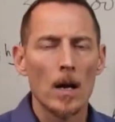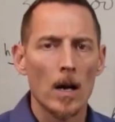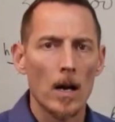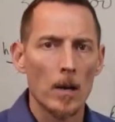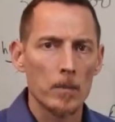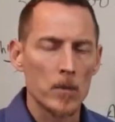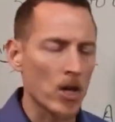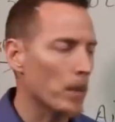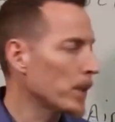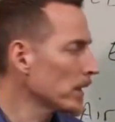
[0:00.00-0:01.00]
um,
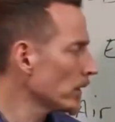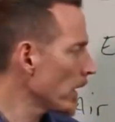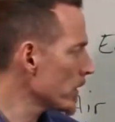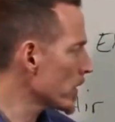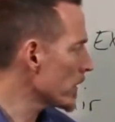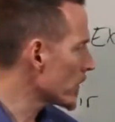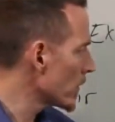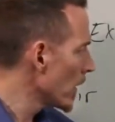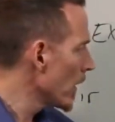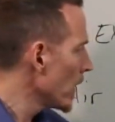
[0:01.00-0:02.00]
jumping
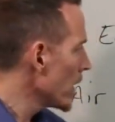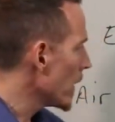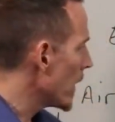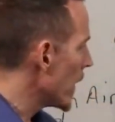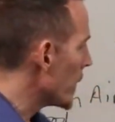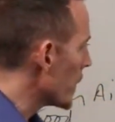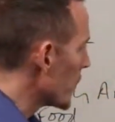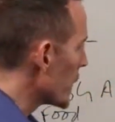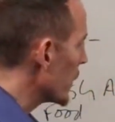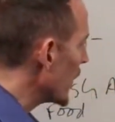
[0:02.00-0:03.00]
lunges, um,